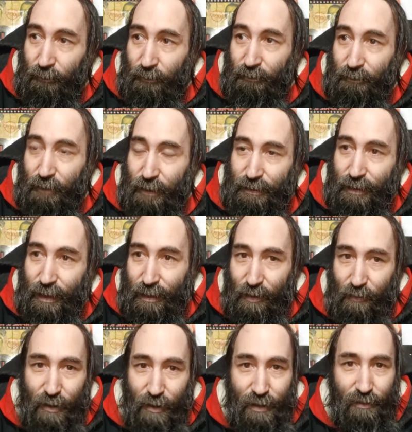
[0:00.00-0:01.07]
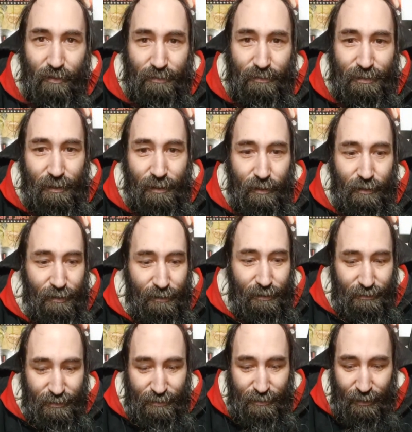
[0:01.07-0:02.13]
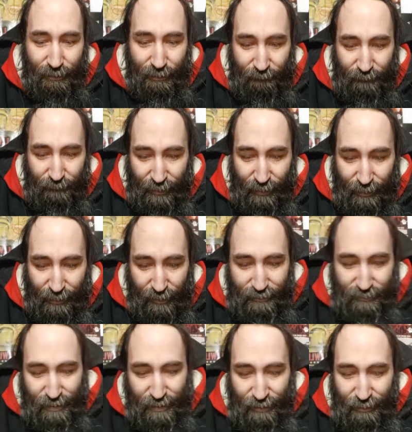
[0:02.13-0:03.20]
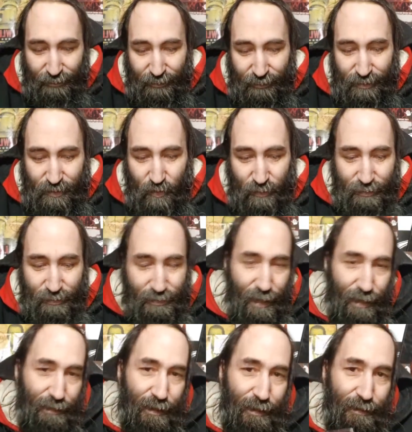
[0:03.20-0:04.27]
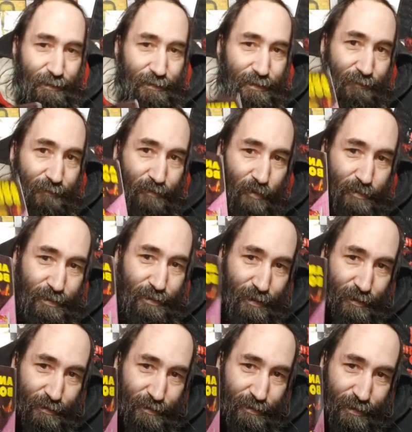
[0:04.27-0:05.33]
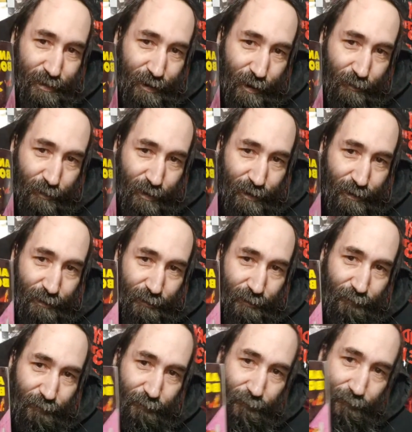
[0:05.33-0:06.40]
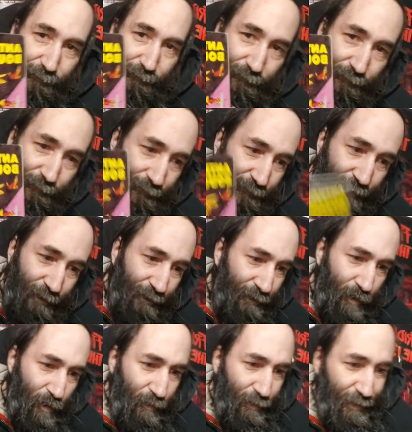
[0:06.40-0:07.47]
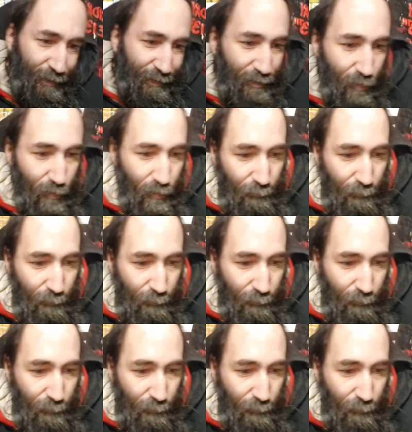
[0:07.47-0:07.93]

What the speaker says: they take it way too serious and everything else. This one does not take itself too seriously, all right? You don't need to.